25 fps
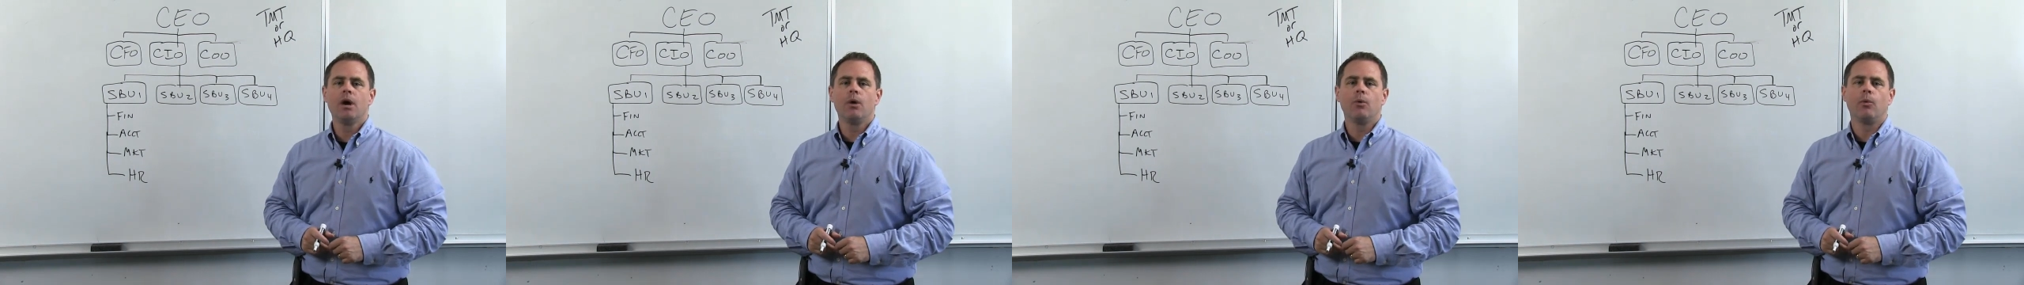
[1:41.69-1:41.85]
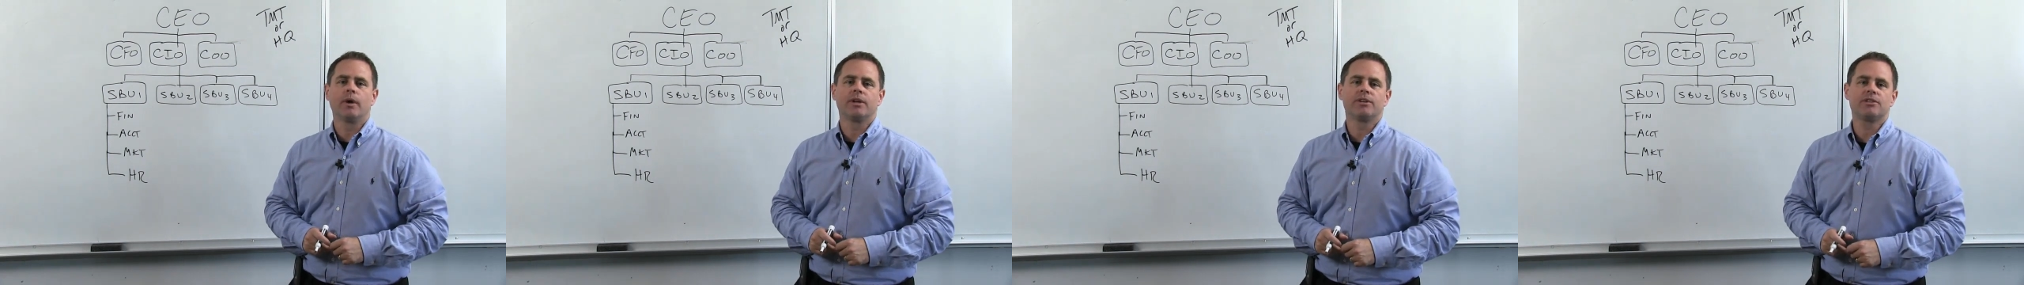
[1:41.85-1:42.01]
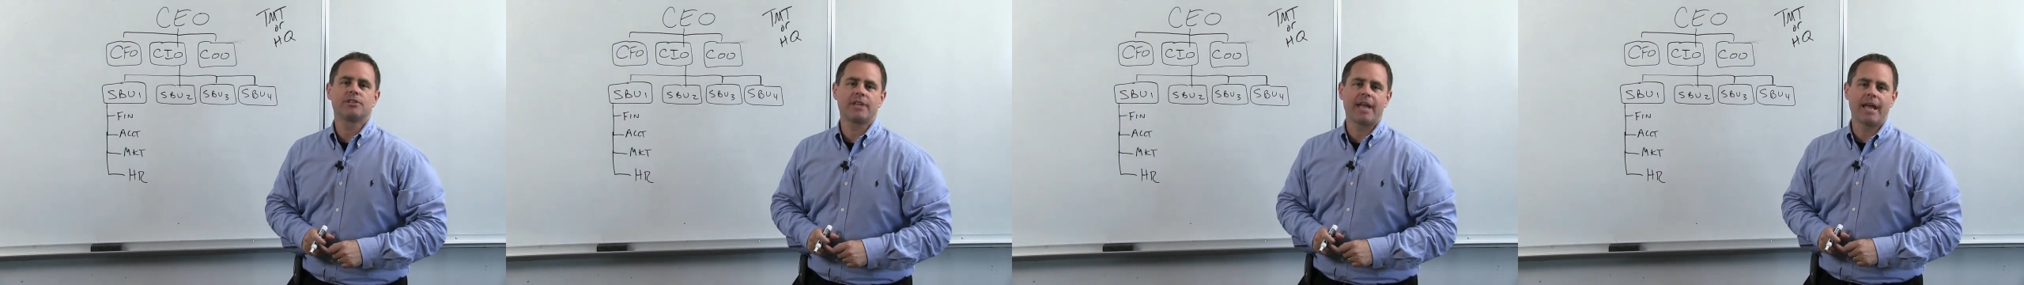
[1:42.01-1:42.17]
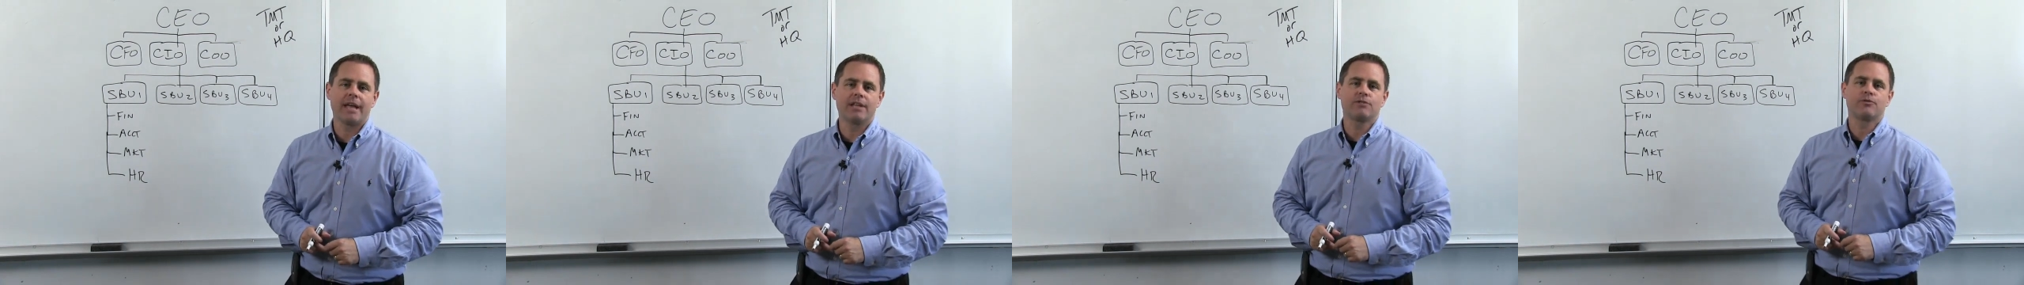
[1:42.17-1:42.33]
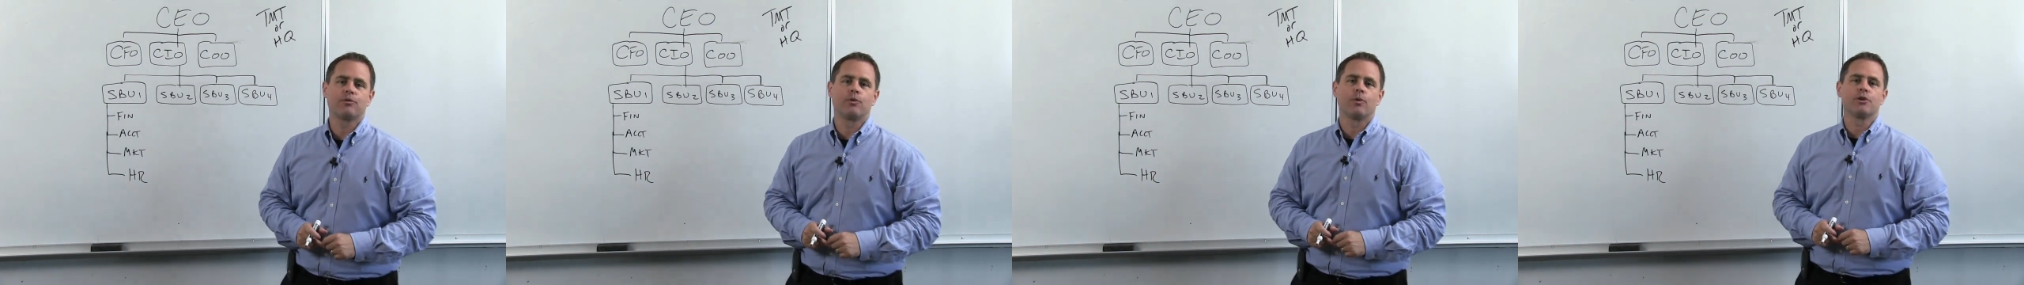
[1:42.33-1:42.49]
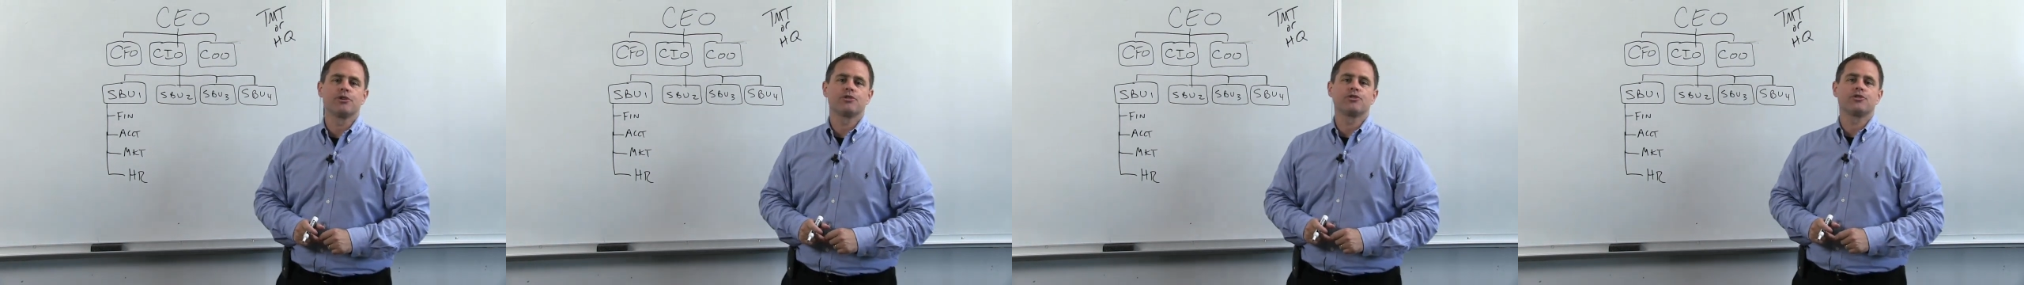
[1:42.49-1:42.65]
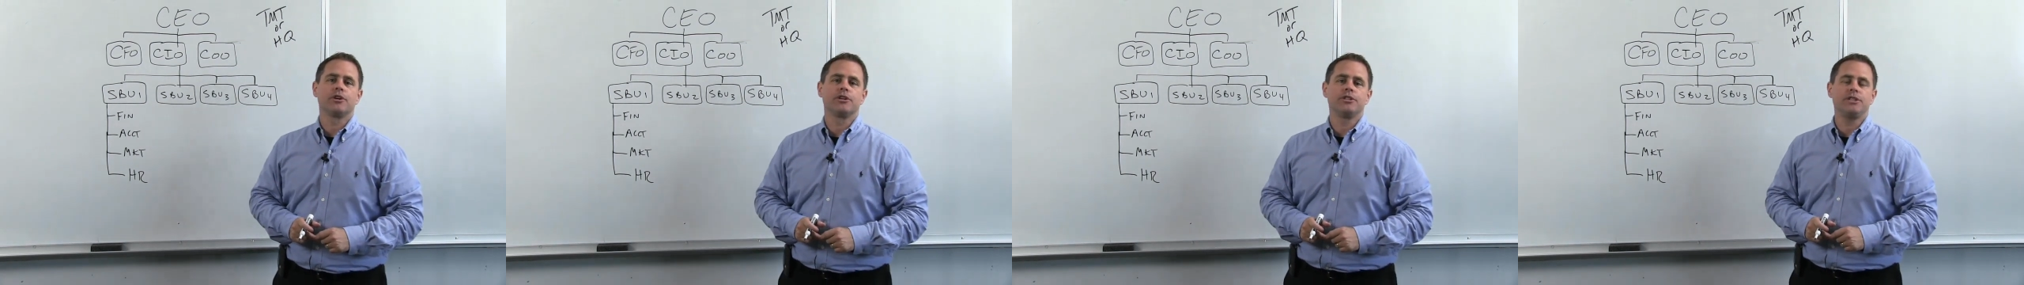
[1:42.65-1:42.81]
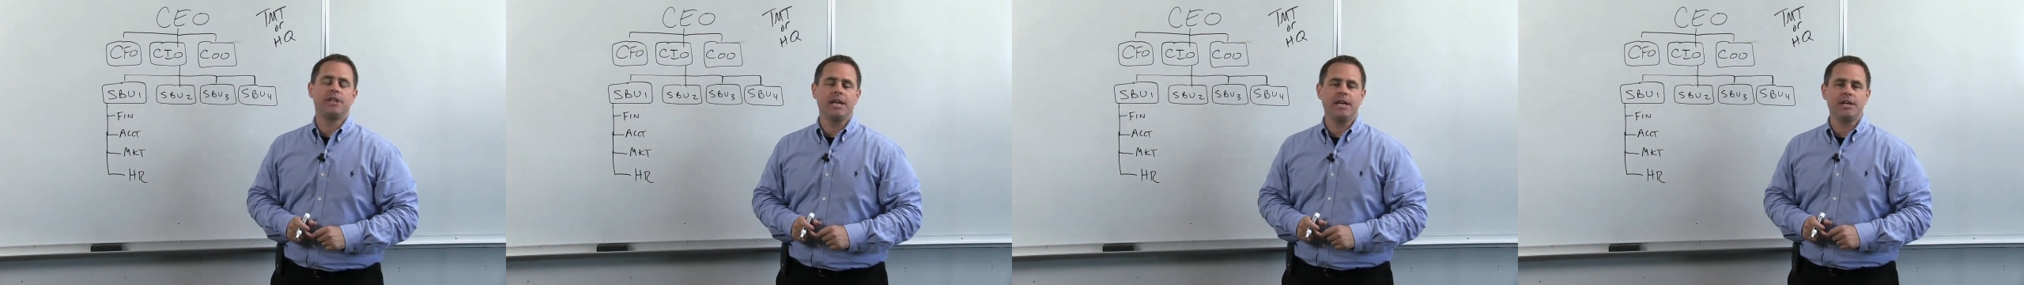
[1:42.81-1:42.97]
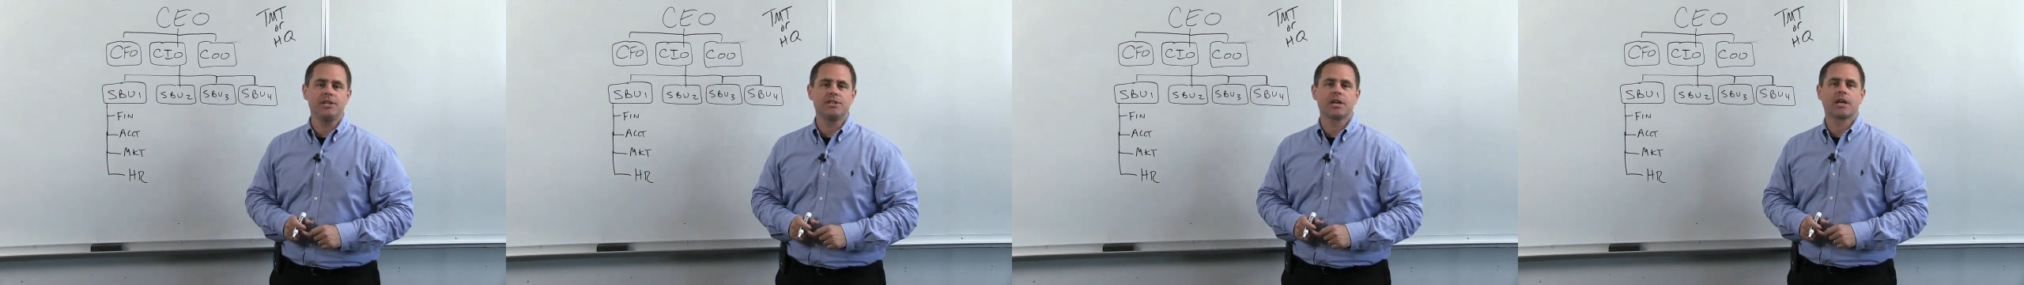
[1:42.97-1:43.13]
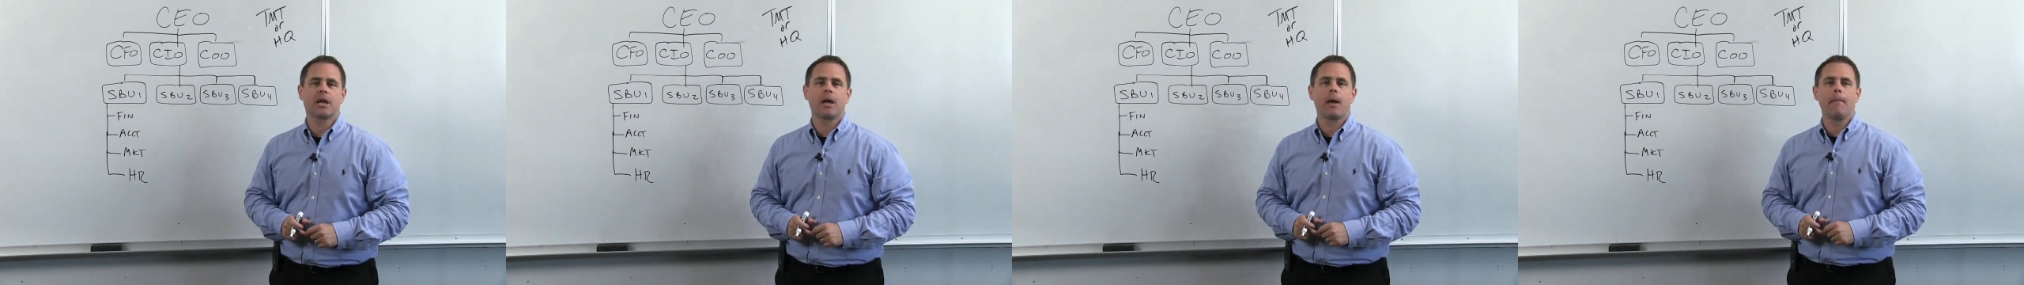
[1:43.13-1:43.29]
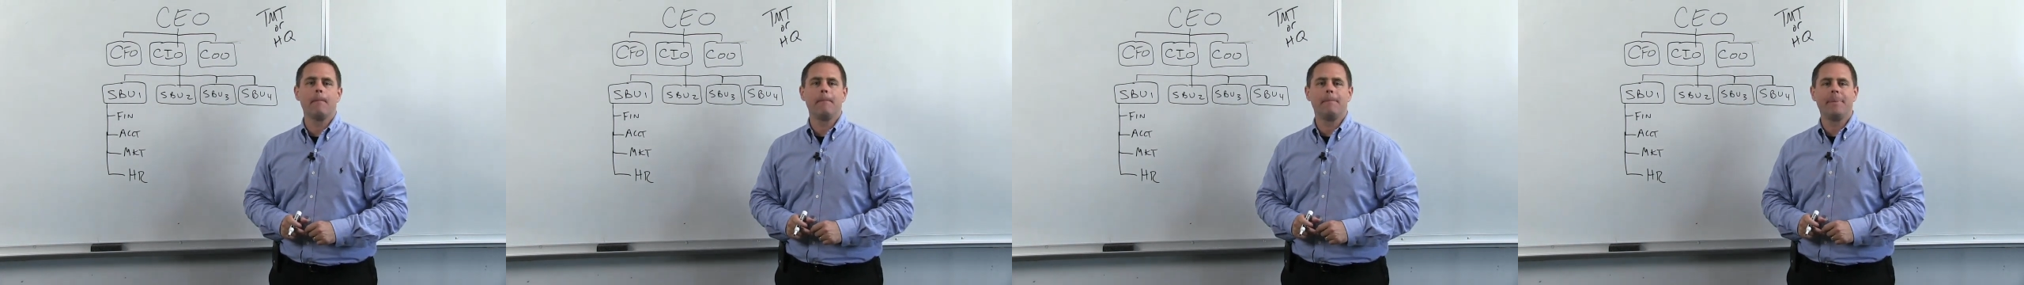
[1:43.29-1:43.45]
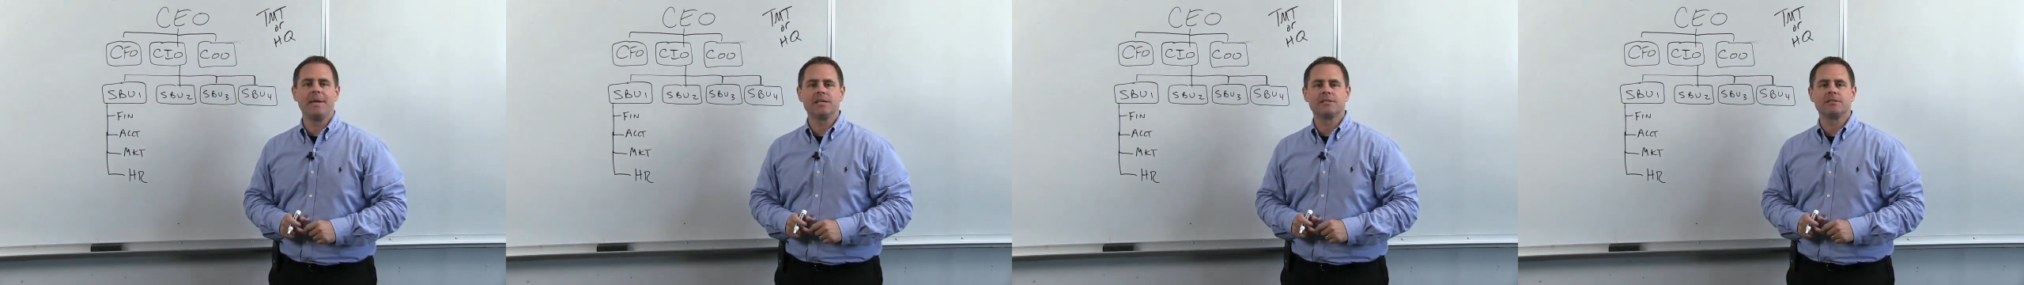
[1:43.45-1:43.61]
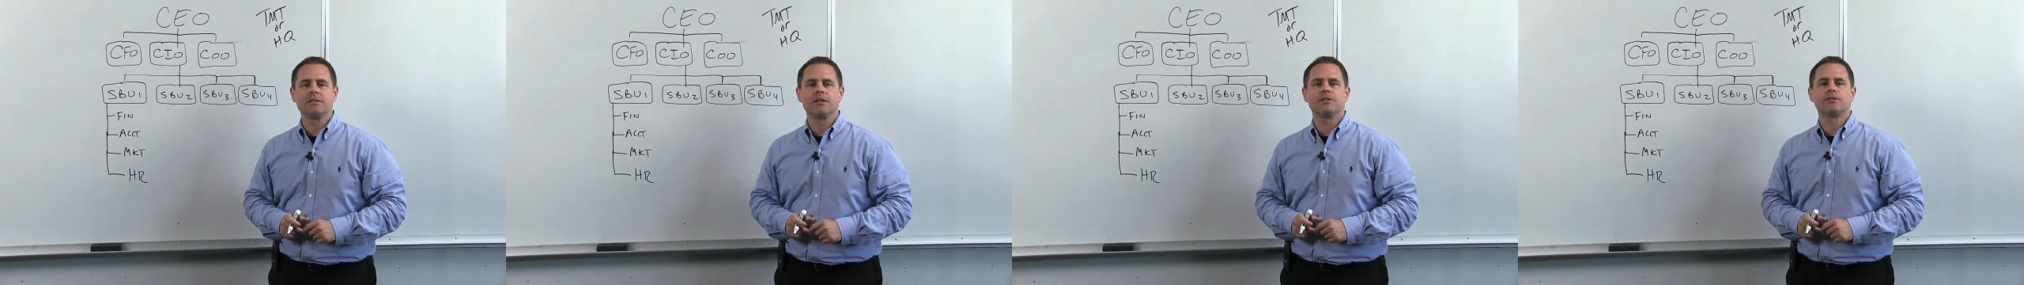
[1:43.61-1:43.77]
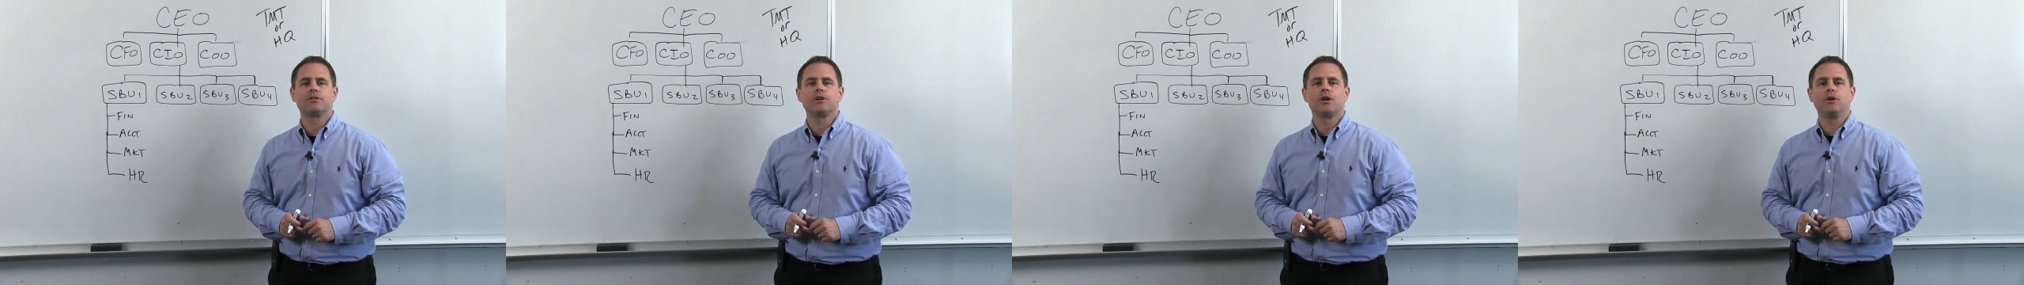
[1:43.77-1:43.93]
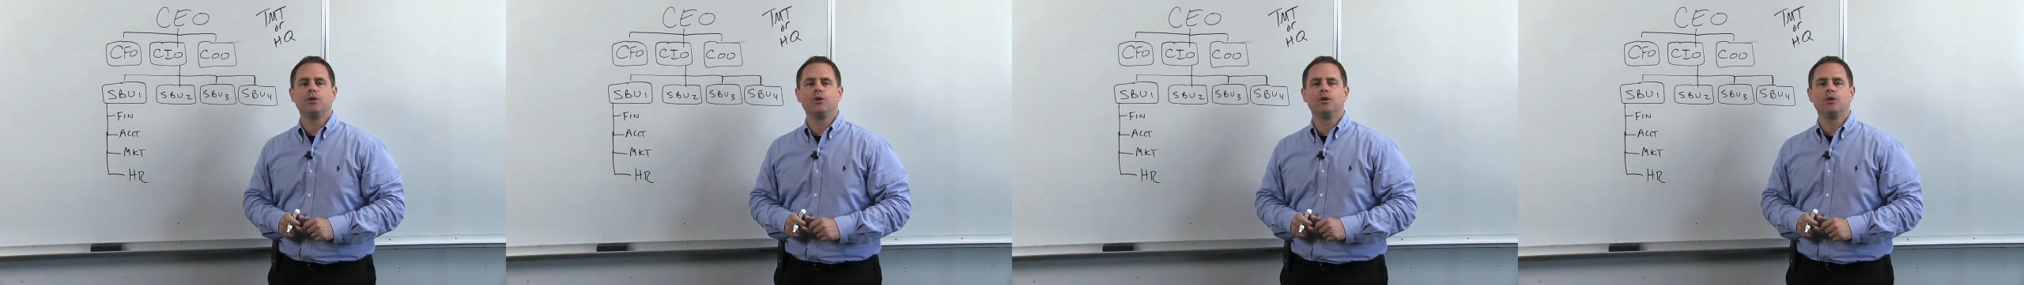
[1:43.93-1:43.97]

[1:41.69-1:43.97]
which stands for Strategic Business